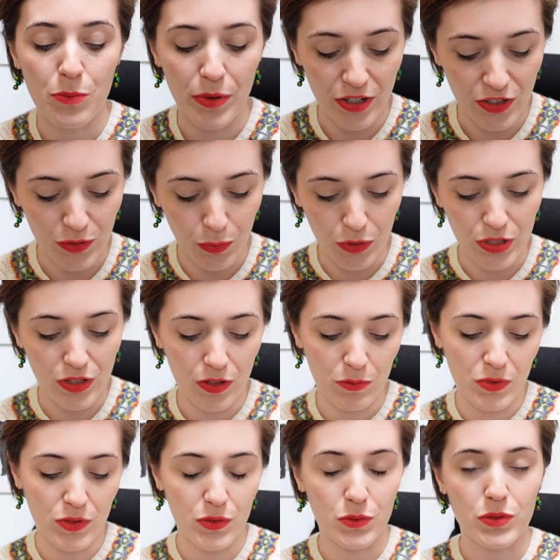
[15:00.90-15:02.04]
but I just wanted them
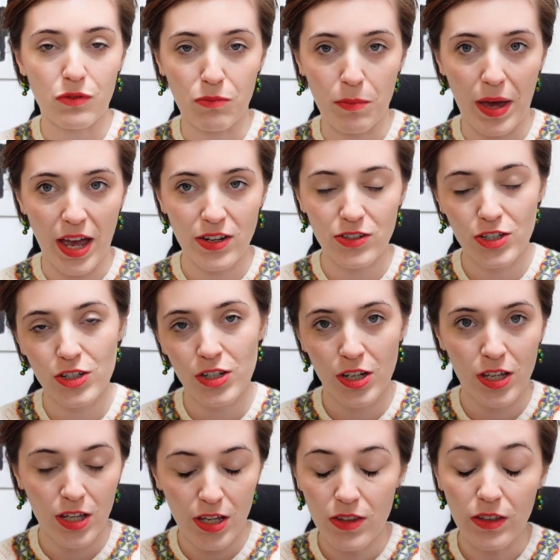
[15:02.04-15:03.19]
to sort of match
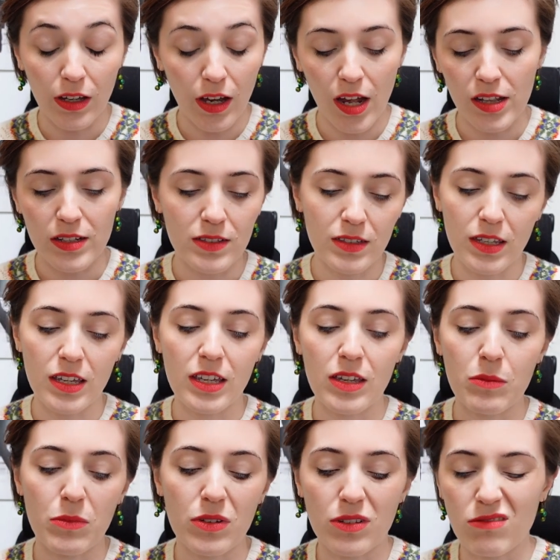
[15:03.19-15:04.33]
the colour
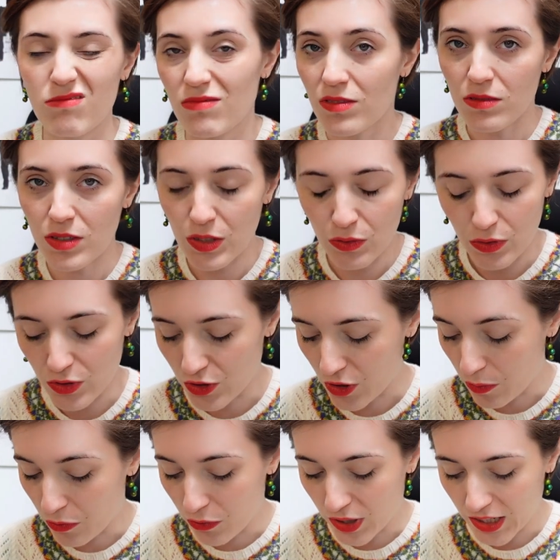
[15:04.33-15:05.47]
scheme and do the
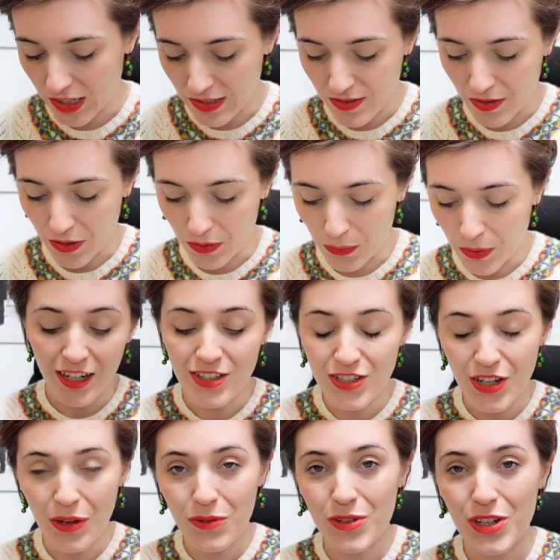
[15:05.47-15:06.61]
job really. So I
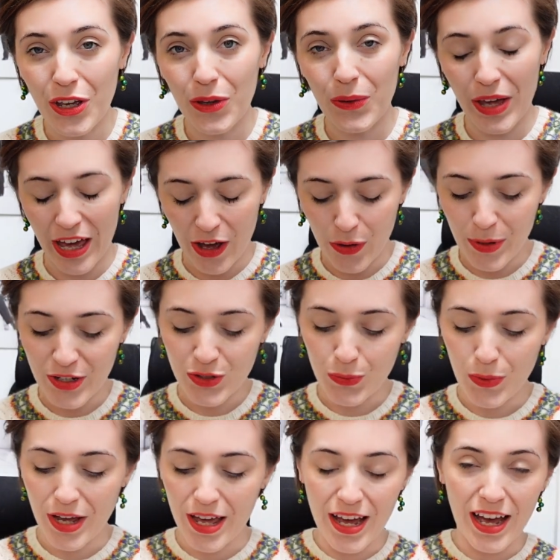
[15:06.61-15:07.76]
don't know how much
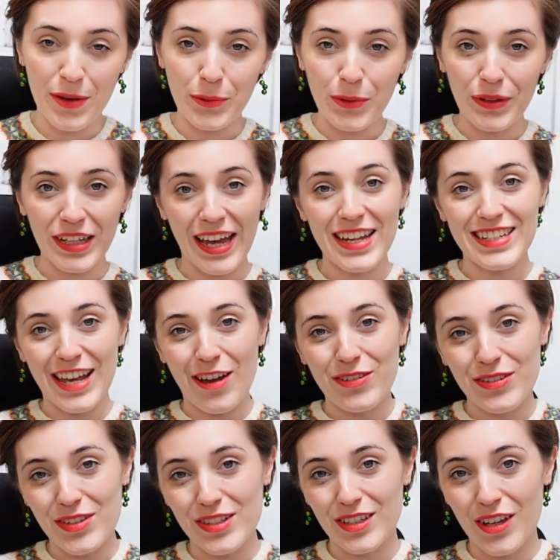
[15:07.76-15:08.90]
wear I will get out
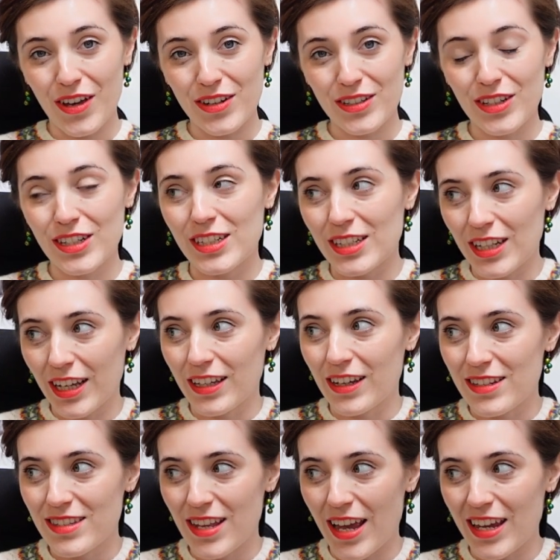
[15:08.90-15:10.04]
of this cardigan. Like I
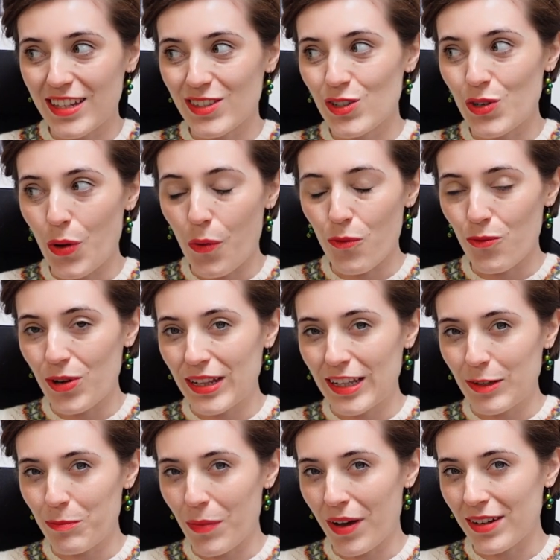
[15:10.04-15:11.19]
say, it's not really
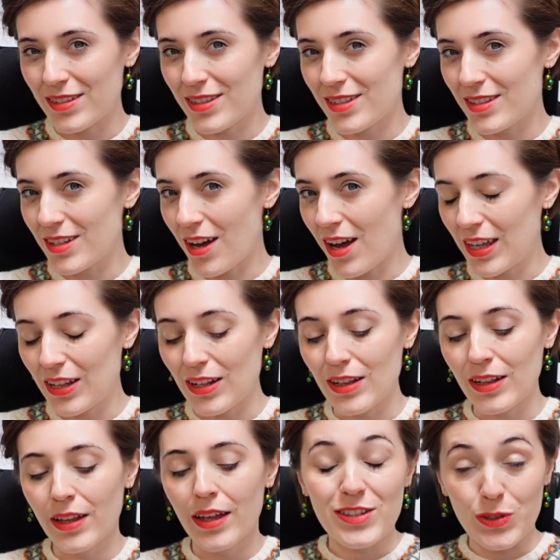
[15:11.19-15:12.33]
my
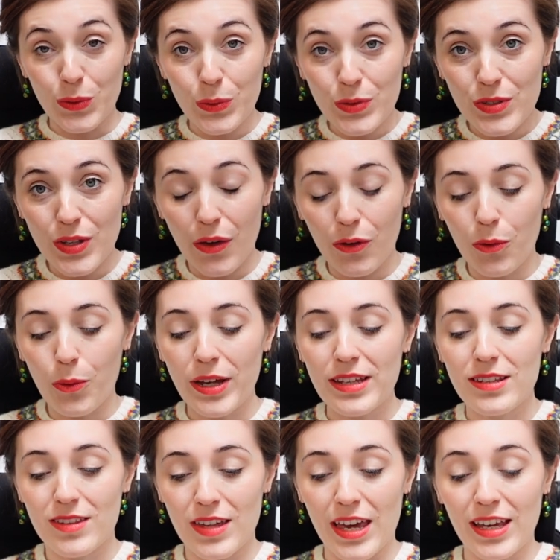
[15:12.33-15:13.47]
style. It's also quite
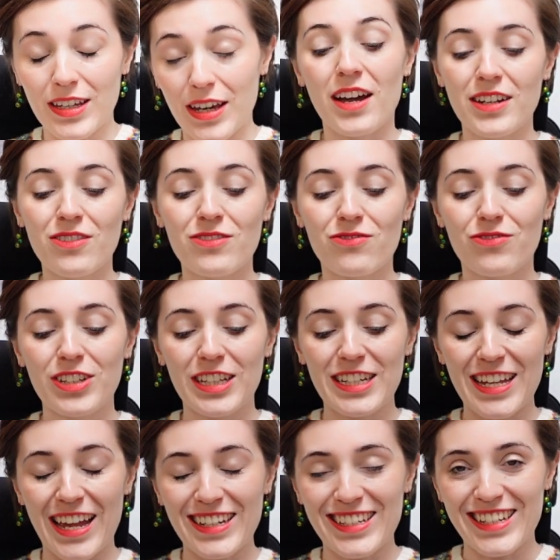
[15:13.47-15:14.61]
thick. I don't really
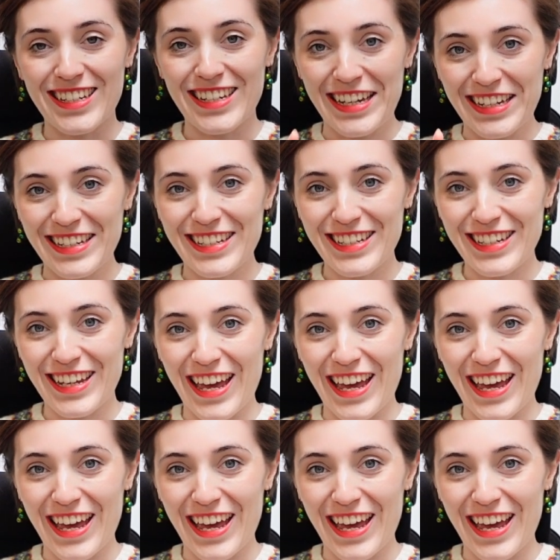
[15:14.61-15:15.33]
tend to knit